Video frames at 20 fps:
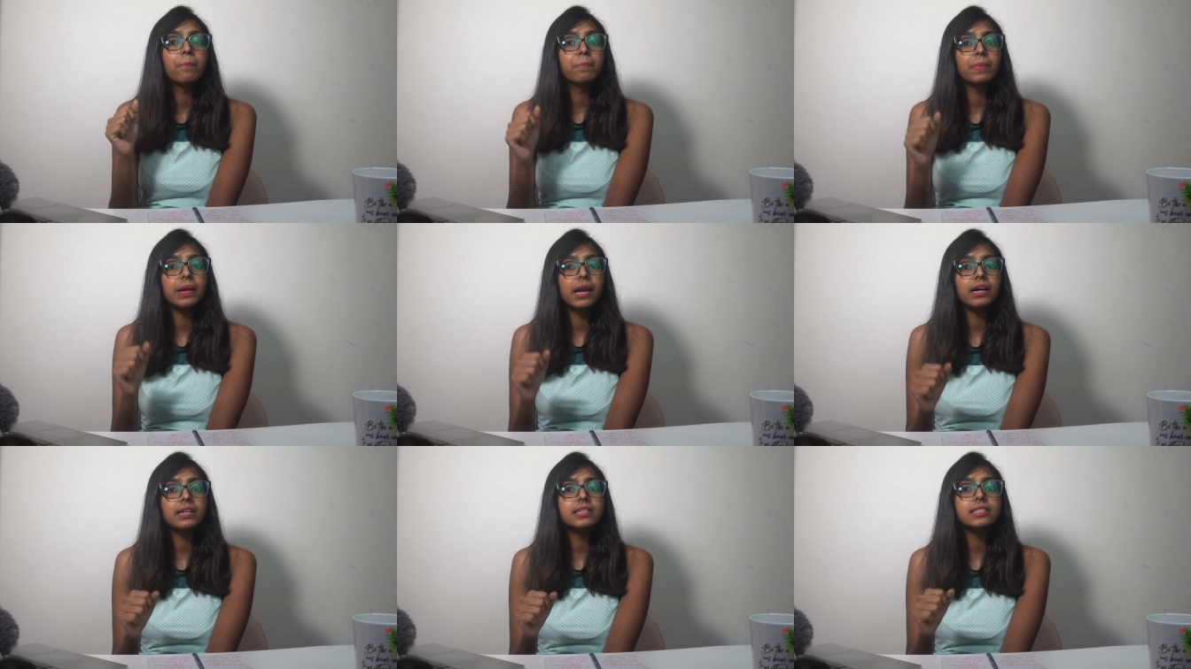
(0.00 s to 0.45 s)

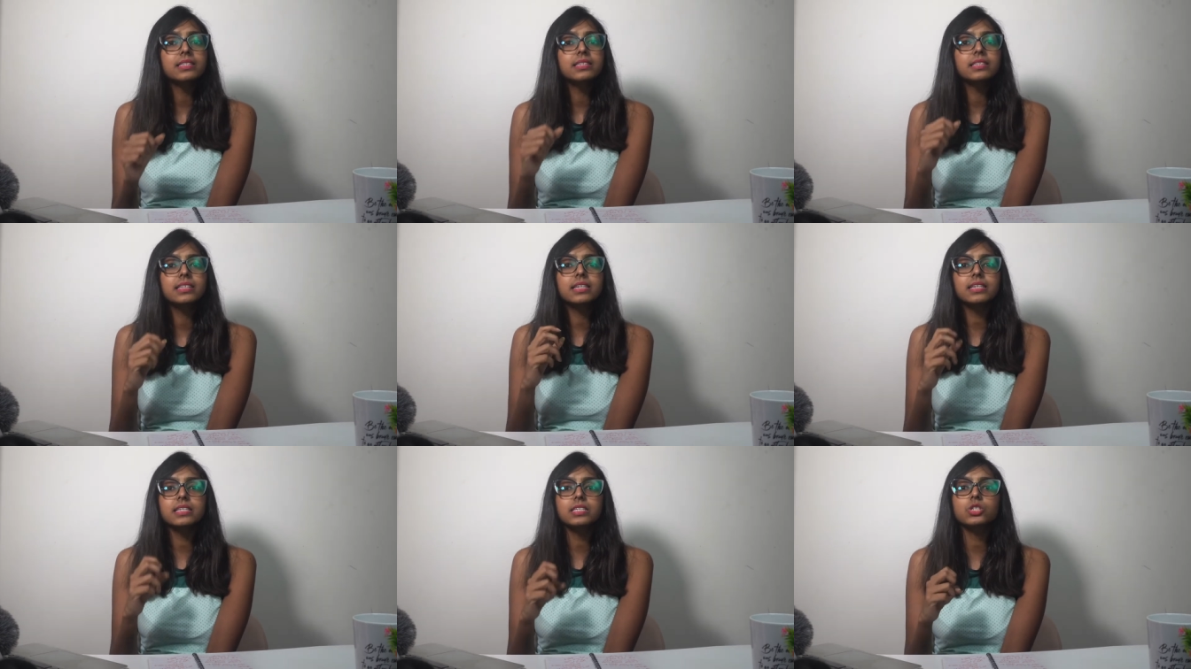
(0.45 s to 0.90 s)
Plus,
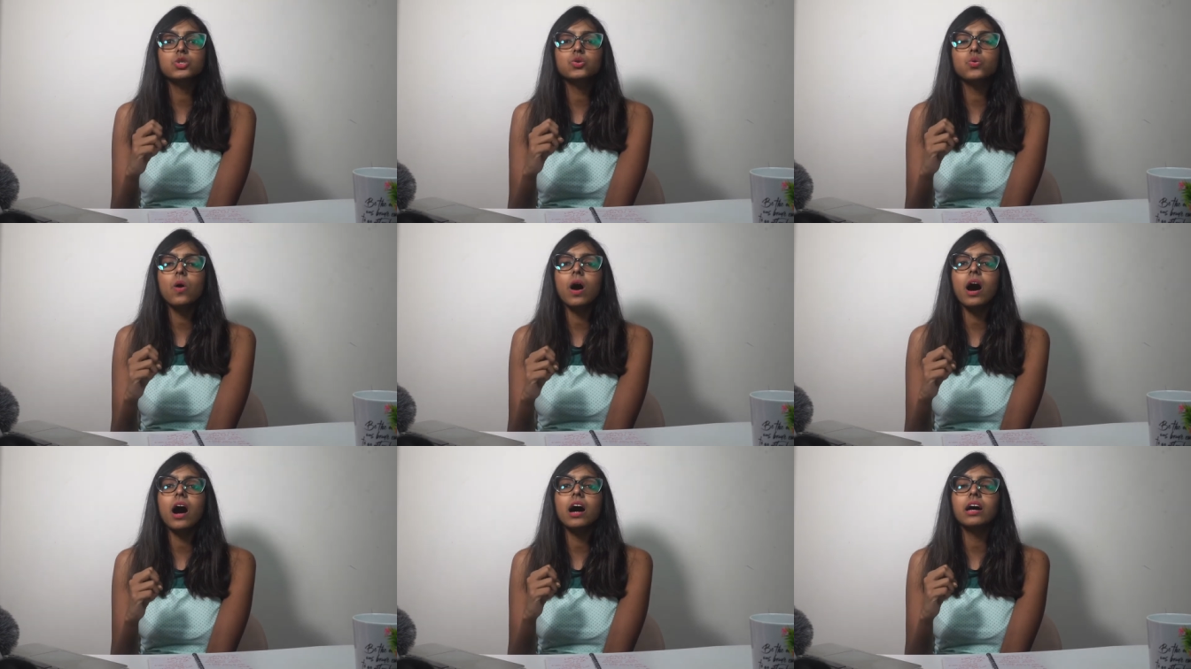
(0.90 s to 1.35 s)
these
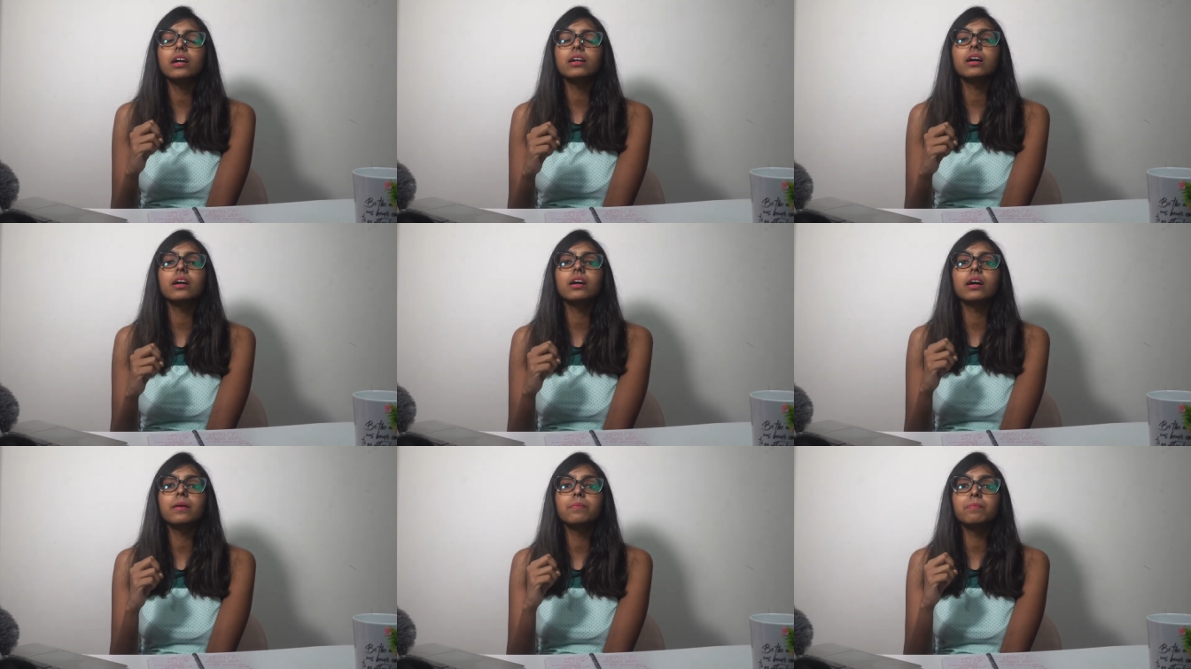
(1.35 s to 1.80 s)
two are
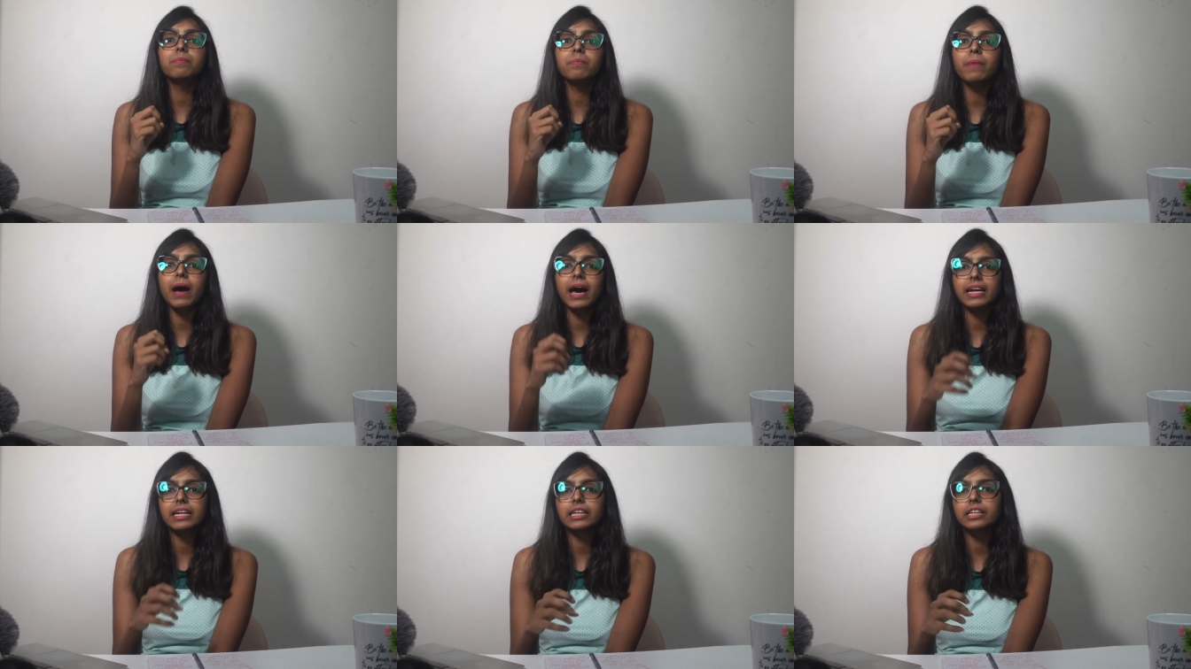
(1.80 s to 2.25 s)

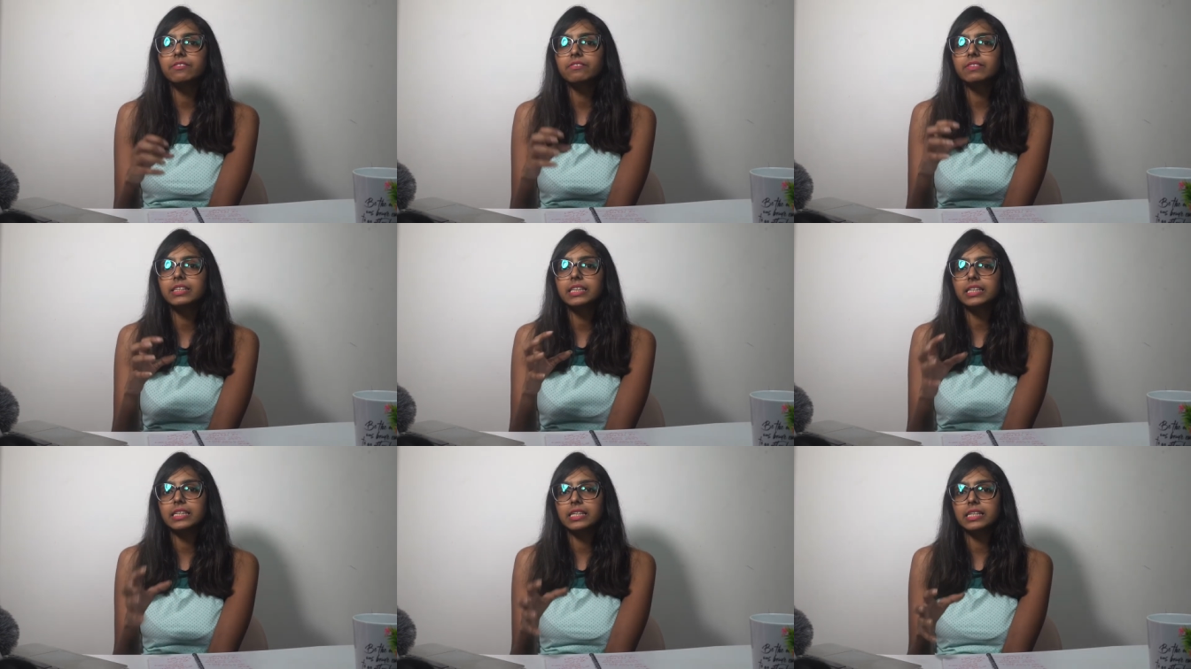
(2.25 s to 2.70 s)
comparatively